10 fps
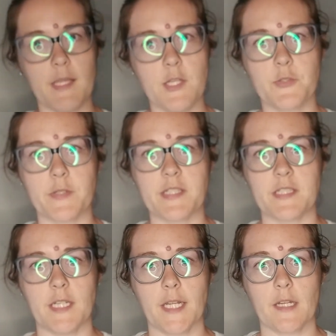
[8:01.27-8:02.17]

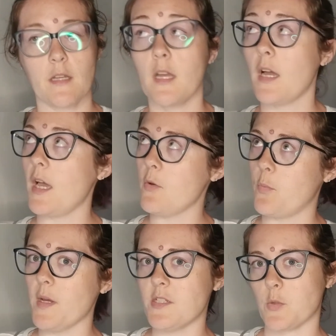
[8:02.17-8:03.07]
Interesting. I
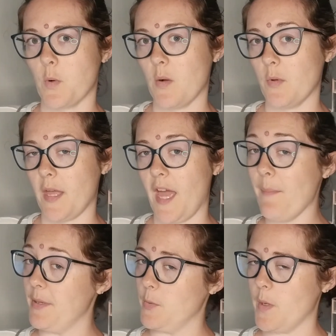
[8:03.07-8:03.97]
wonder what will
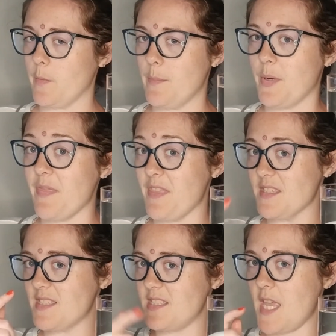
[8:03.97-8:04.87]
happen when we put the
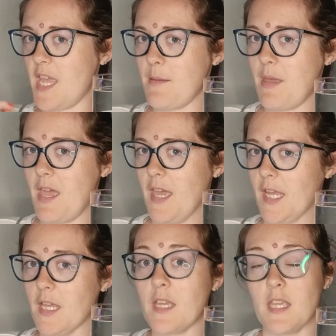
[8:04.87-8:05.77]
same
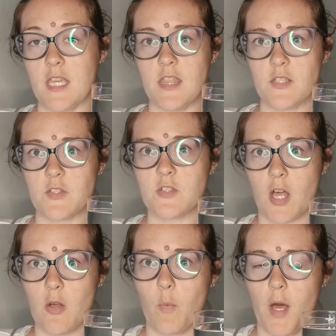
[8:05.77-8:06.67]
egg in the
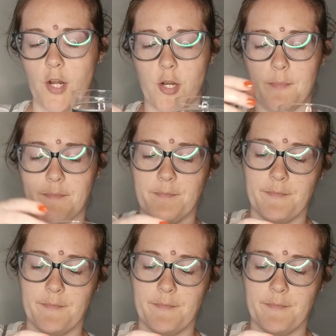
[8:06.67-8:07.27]
salt water.